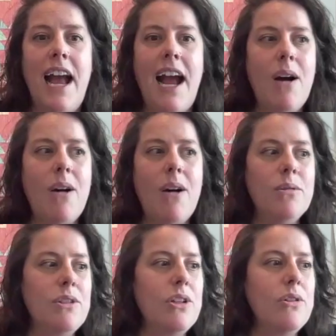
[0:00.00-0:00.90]
how
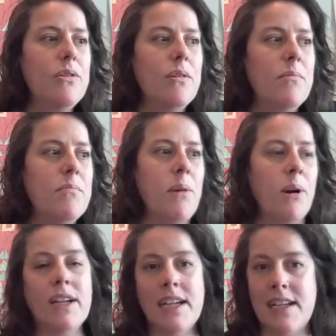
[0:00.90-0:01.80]
to
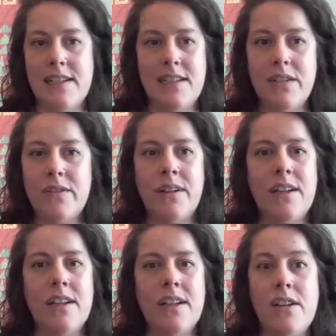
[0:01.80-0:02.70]
market different